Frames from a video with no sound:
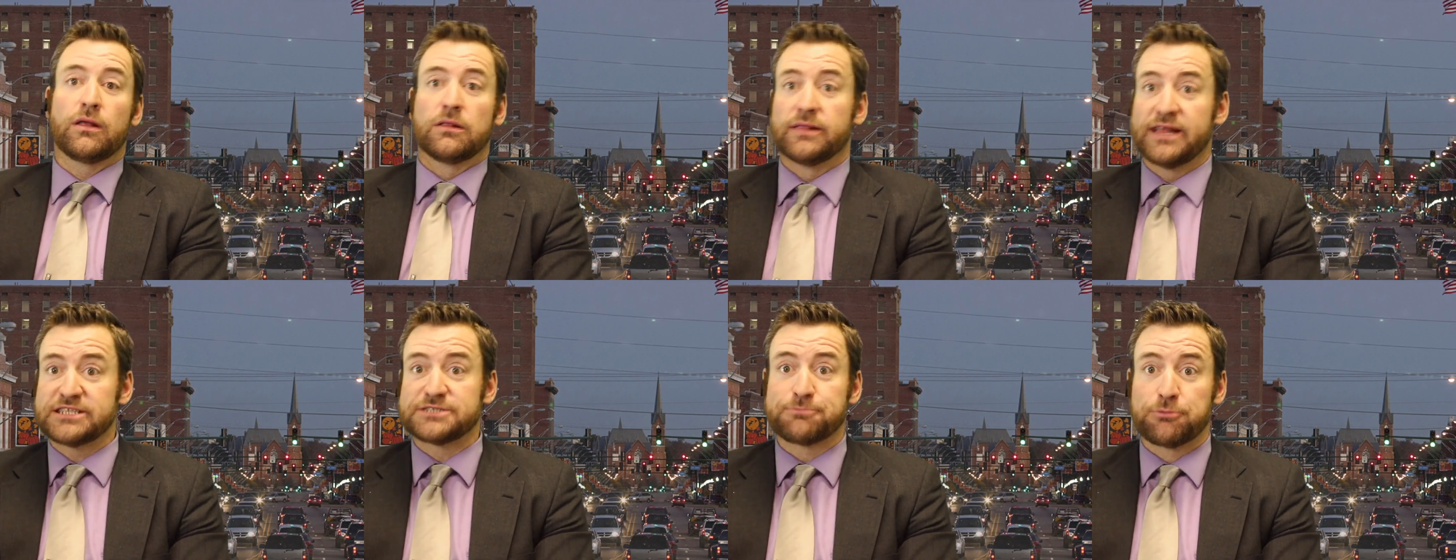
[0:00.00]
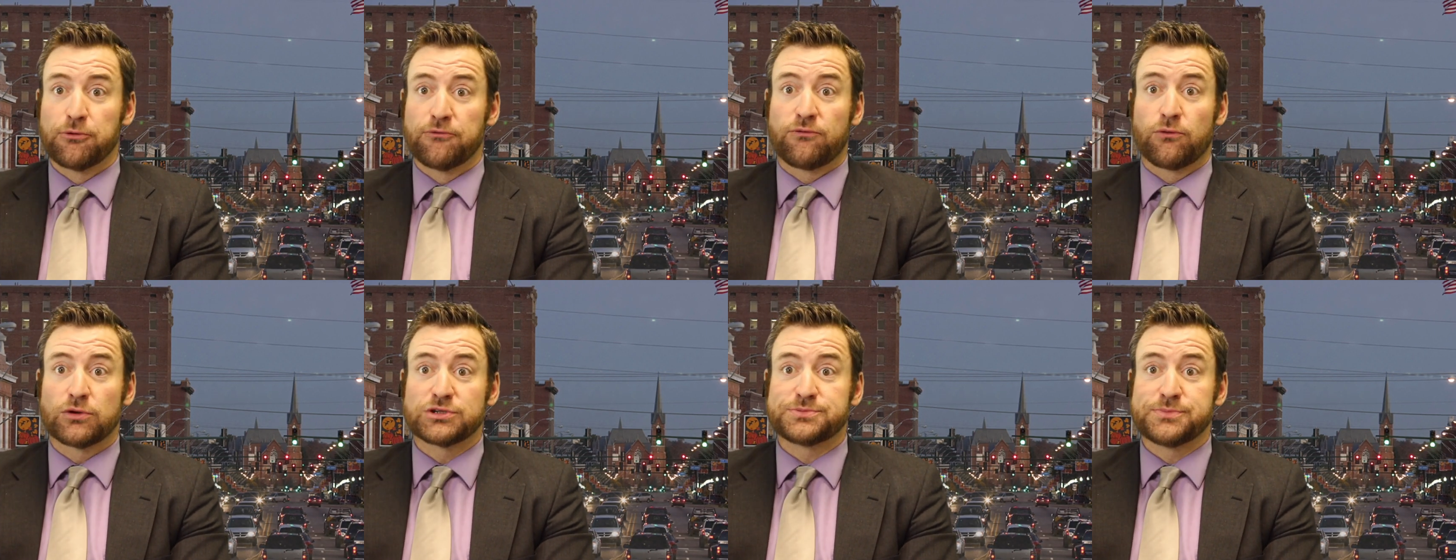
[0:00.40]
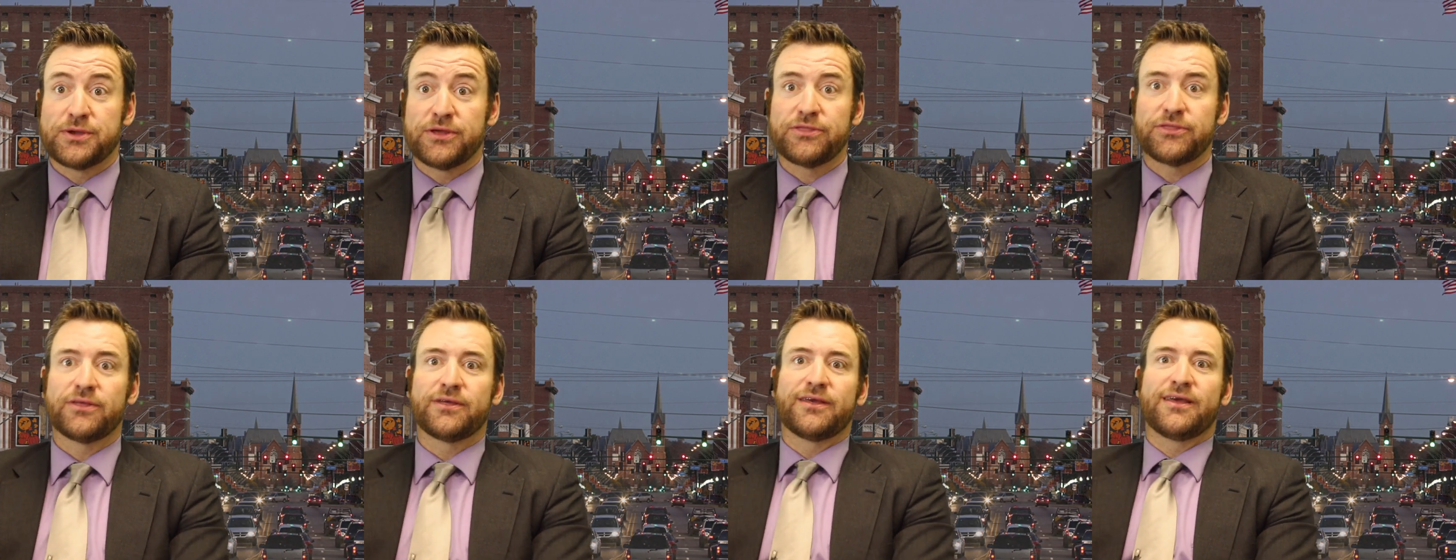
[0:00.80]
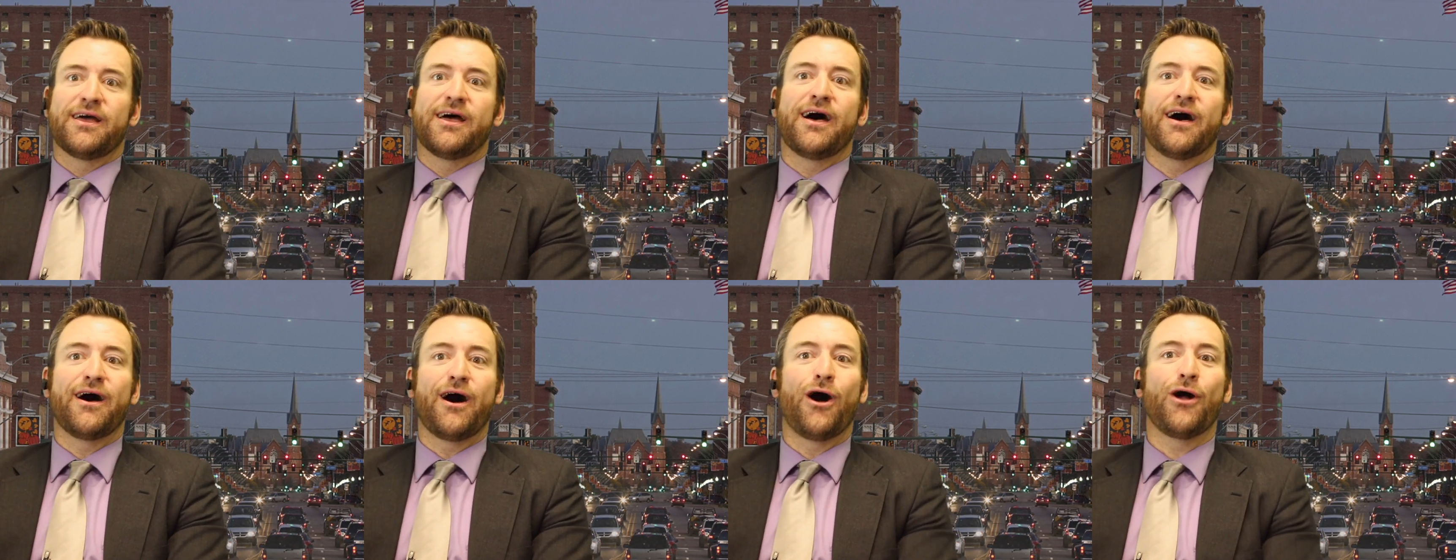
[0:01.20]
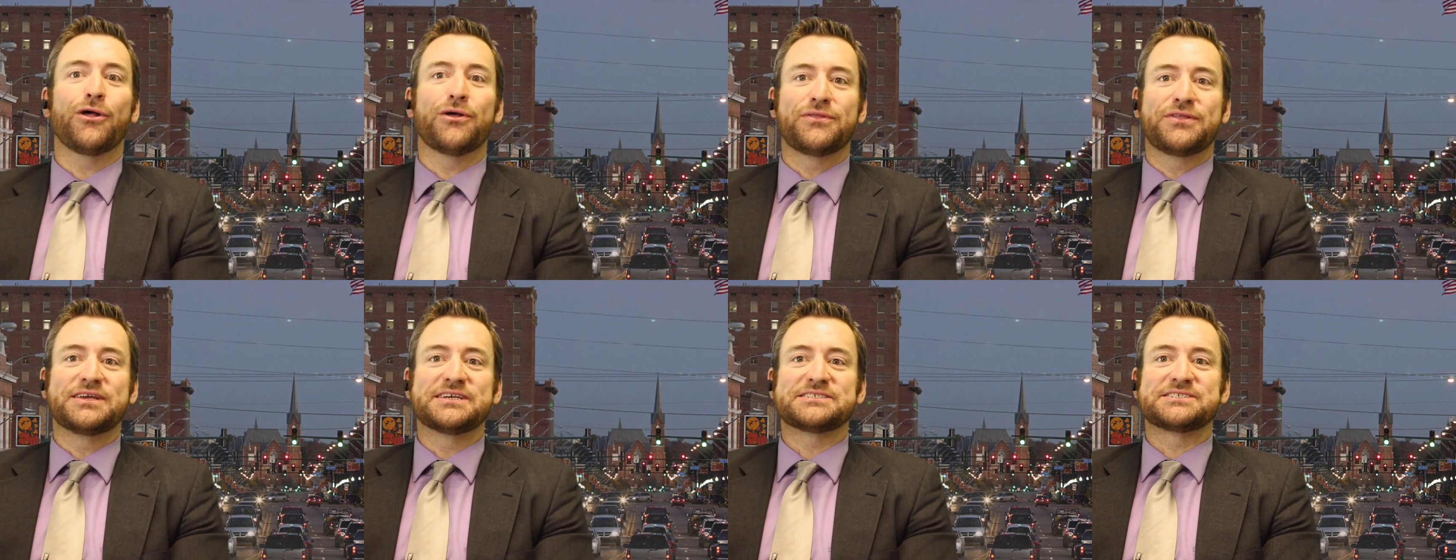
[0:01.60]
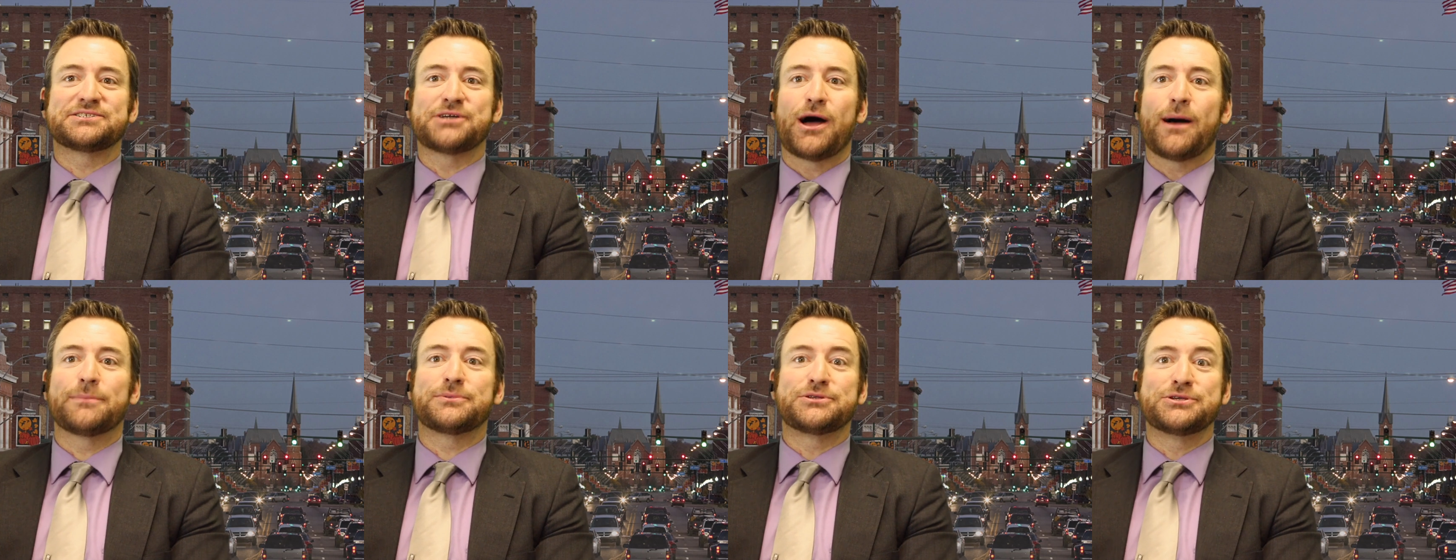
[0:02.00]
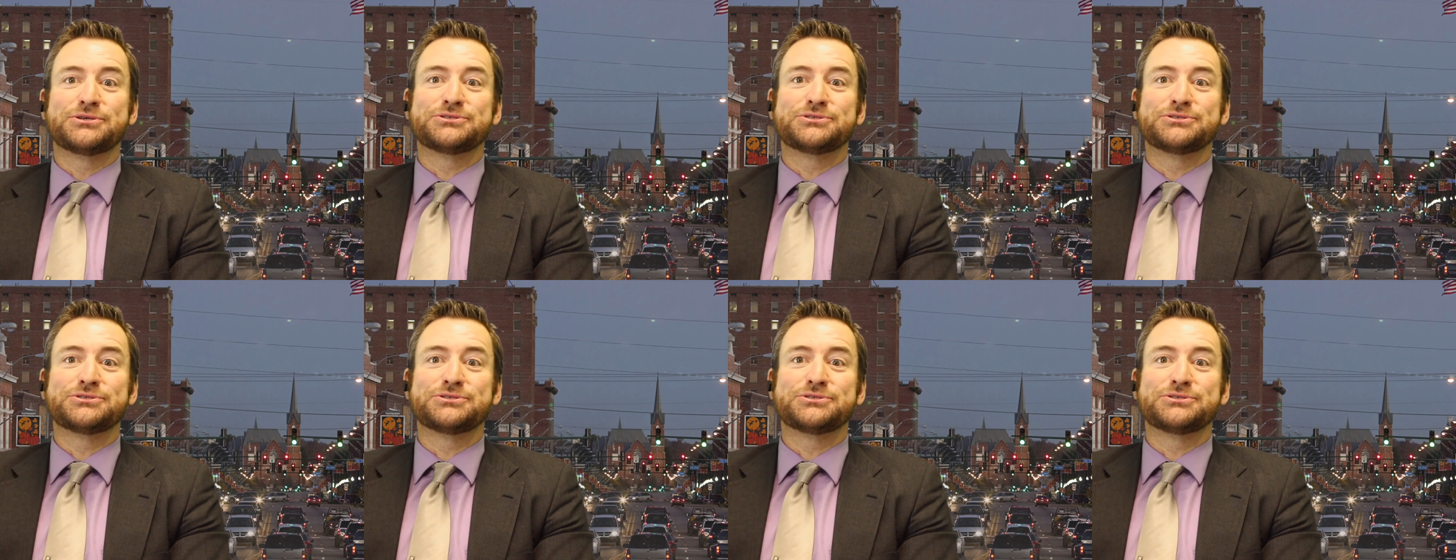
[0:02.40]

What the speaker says: Let's brew, Fort Smith. All of this topped